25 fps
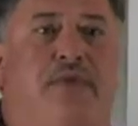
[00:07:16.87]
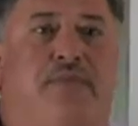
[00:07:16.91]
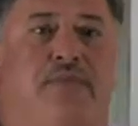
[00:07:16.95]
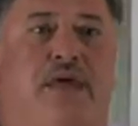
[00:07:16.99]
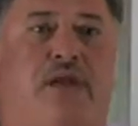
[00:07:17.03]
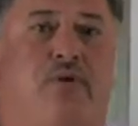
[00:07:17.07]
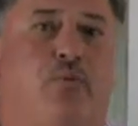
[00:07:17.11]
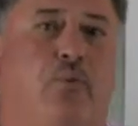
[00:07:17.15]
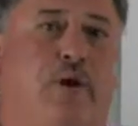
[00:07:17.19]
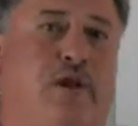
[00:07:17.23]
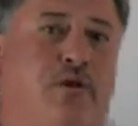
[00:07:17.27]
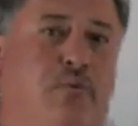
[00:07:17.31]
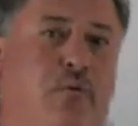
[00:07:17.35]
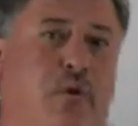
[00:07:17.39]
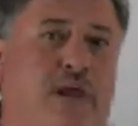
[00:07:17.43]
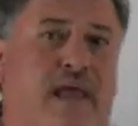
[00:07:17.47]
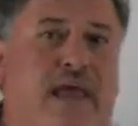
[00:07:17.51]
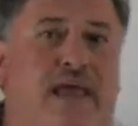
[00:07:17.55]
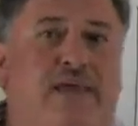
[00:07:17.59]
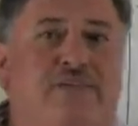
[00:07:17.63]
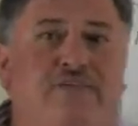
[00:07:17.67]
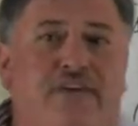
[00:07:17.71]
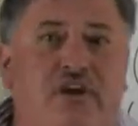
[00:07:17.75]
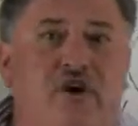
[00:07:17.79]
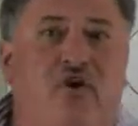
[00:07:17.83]
that when we
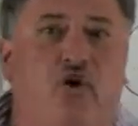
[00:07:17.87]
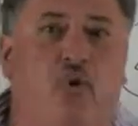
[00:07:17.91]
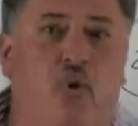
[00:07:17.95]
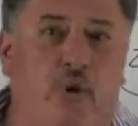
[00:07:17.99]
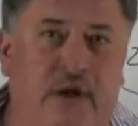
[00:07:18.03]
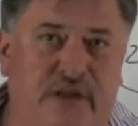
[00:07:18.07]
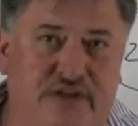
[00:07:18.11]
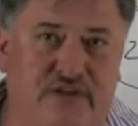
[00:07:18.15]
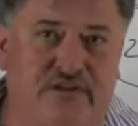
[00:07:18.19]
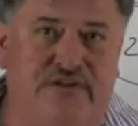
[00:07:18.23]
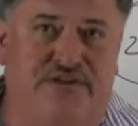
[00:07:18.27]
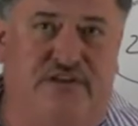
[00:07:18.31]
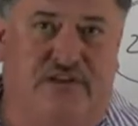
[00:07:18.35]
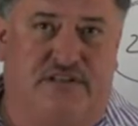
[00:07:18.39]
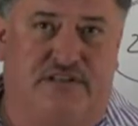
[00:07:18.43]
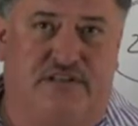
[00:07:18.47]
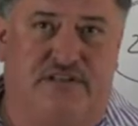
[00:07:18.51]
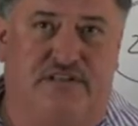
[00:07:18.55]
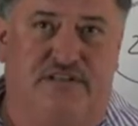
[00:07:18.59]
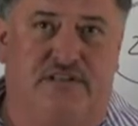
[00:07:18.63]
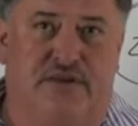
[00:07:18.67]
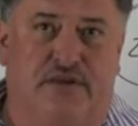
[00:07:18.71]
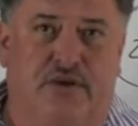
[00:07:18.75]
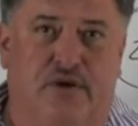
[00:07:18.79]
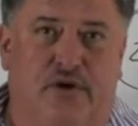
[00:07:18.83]
have
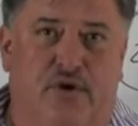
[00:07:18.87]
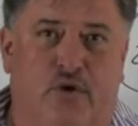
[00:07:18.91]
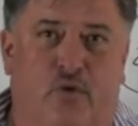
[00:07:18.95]
equations,